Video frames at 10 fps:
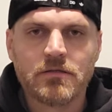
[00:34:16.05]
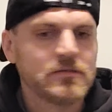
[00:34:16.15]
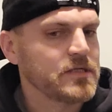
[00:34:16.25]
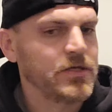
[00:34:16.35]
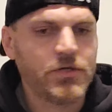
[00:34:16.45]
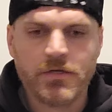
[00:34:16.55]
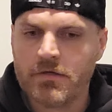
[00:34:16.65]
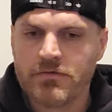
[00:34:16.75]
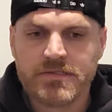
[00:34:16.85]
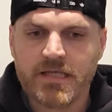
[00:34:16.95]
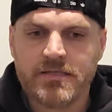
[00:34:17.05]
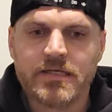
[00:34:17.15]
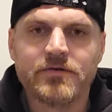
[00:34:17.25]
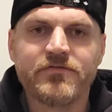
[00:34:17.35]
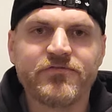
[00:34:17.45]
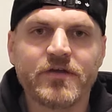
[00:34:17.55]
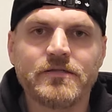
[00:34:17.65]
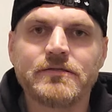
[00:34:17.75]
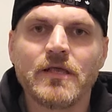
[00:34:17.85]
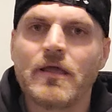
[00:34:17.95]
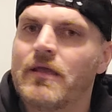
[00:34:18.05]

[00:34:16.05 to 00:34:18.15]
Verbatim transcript: He's got no takedown defense,